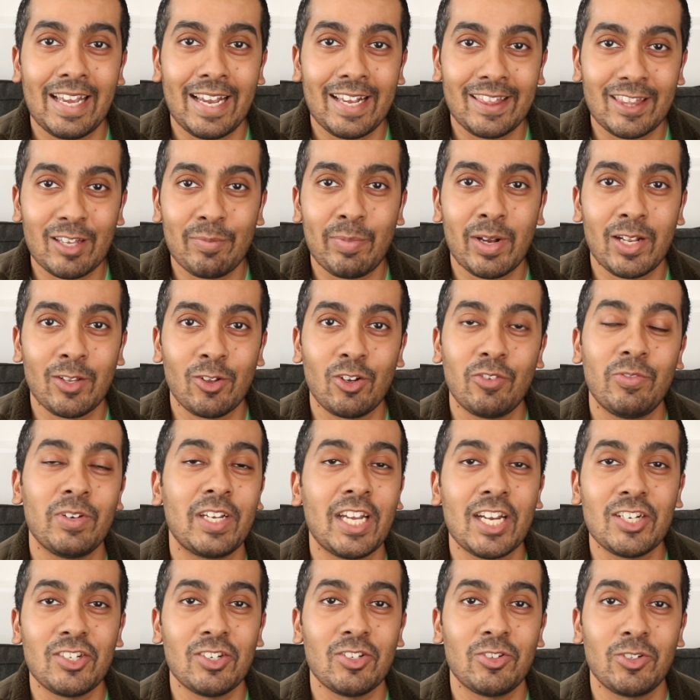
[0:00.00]
Hit the bell
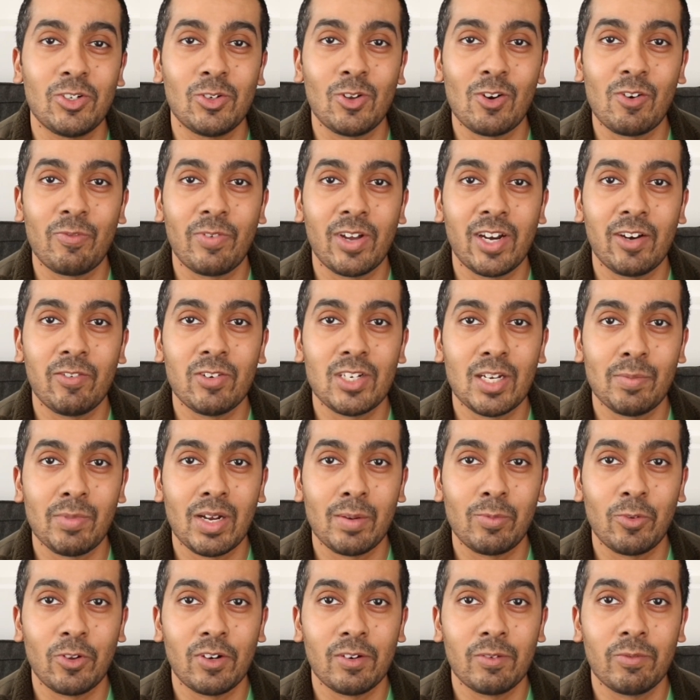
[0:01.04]
notifications so you're notified every time I
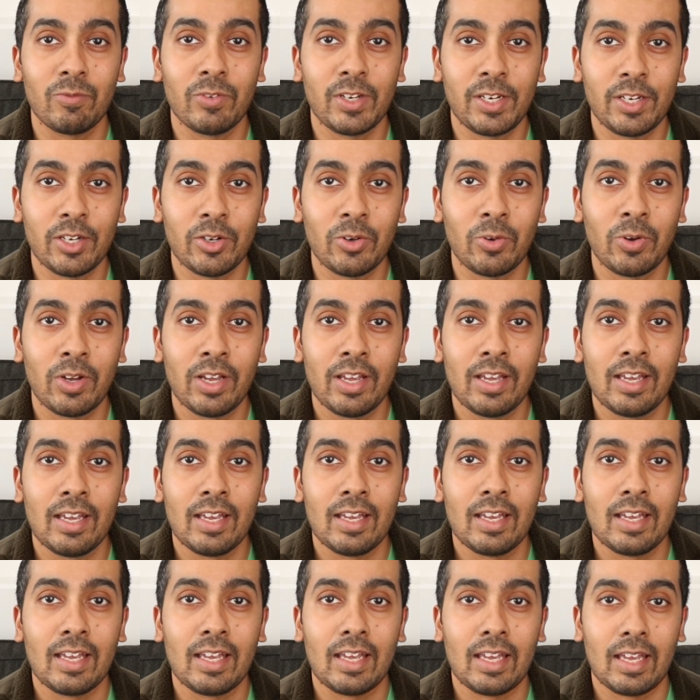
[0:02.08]
upload a video.
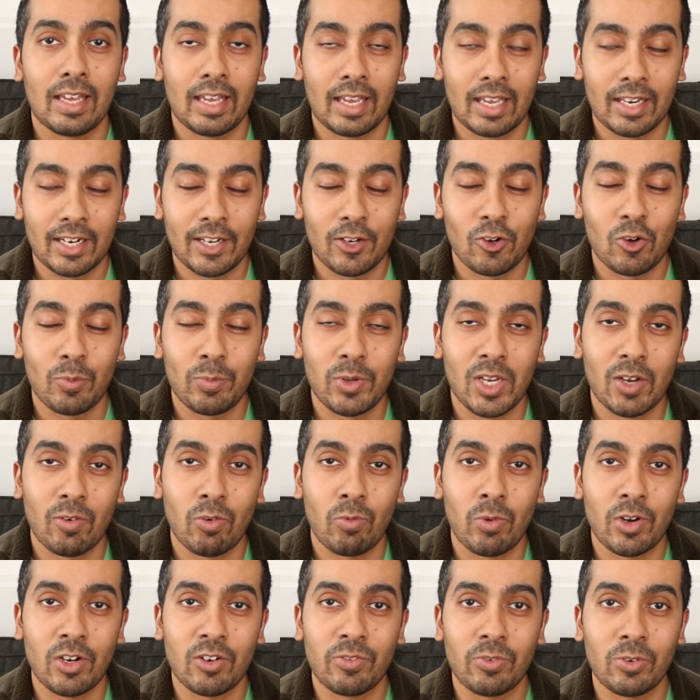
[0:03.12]
And I hope you have a
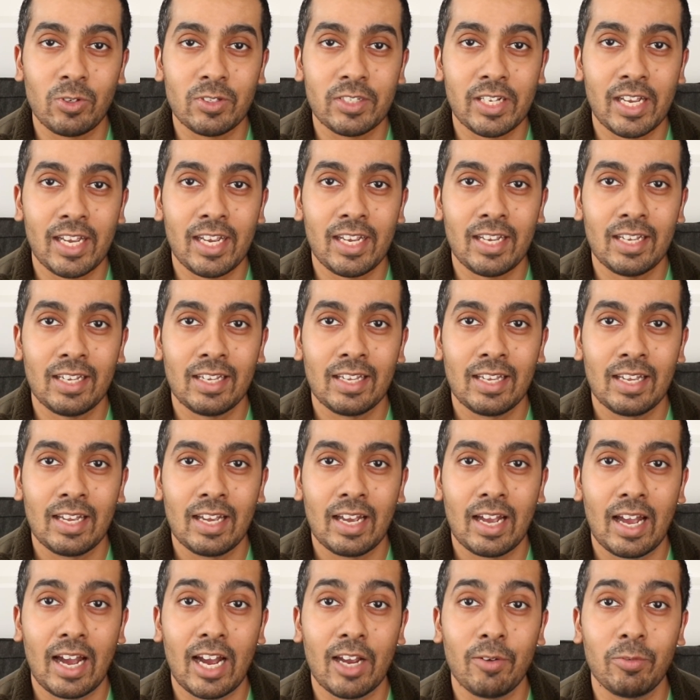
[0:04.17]
wonderful day.
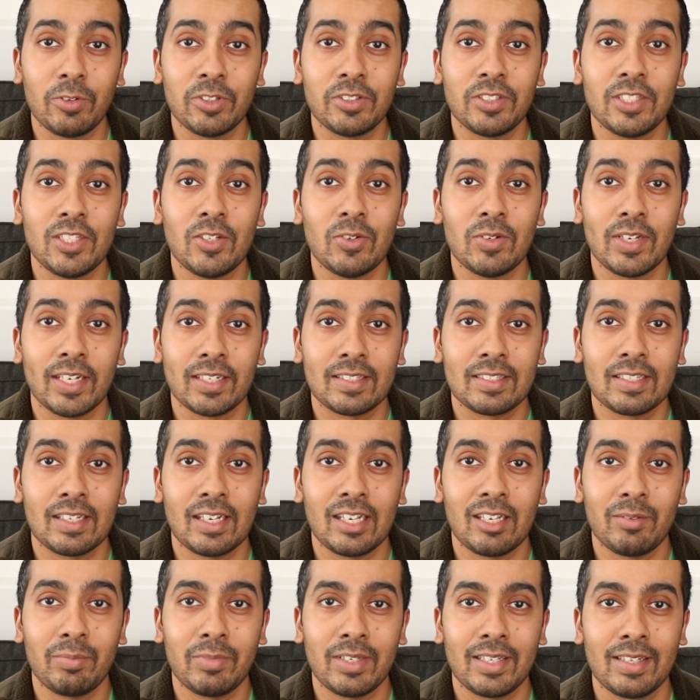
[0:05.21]
I will see you next
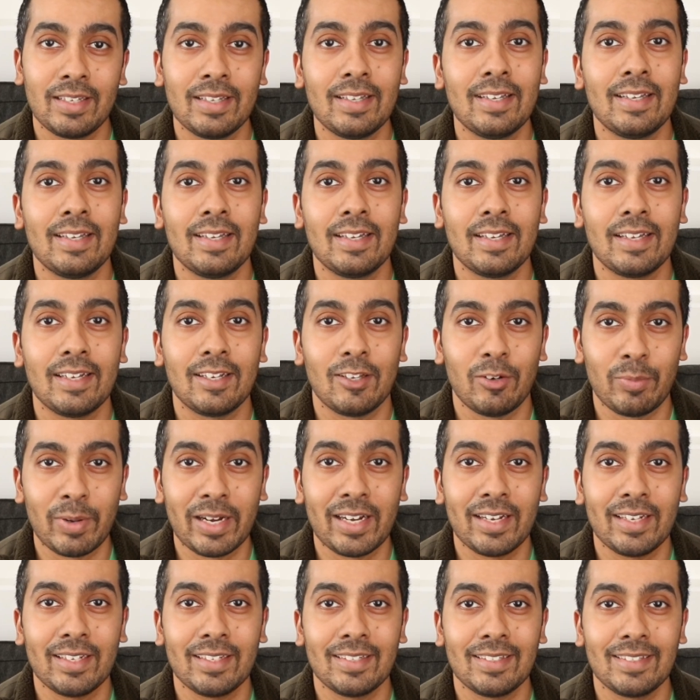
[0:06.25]
time.
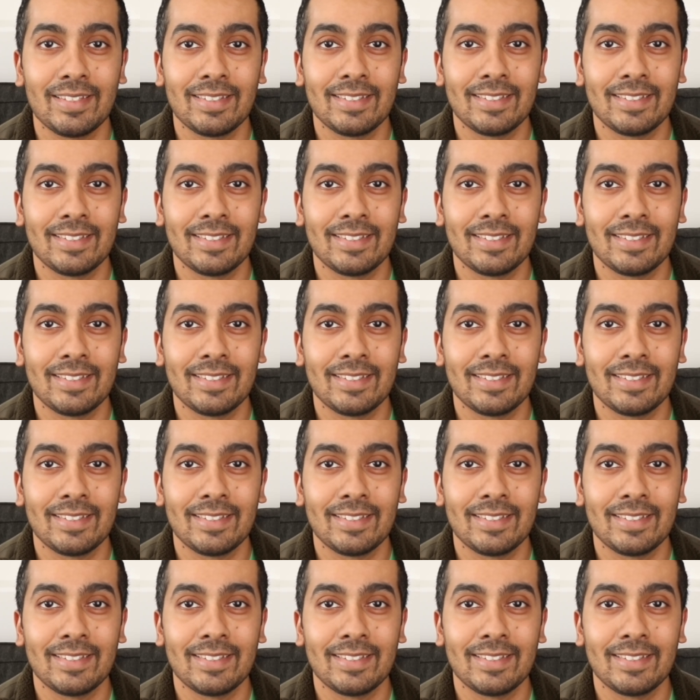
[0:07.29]
Goodbye.